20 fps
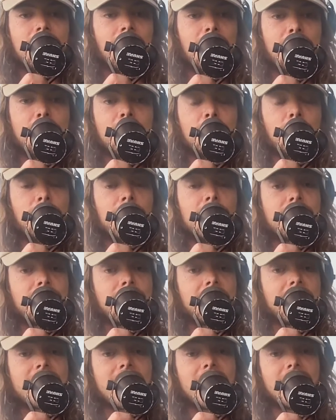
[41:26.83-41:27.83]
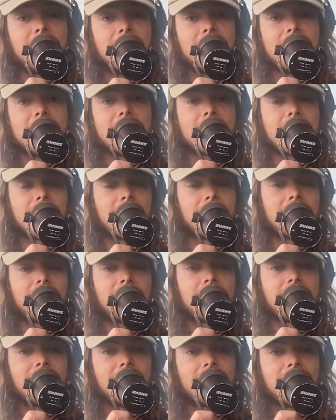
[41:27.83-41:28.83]
though I've been doing this for like 10 years, like
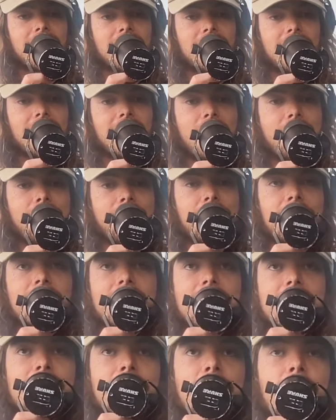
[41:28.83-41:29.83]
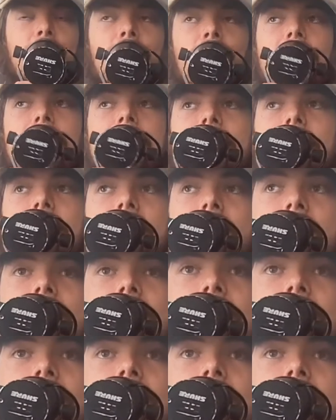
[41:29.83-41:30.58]
if it's still like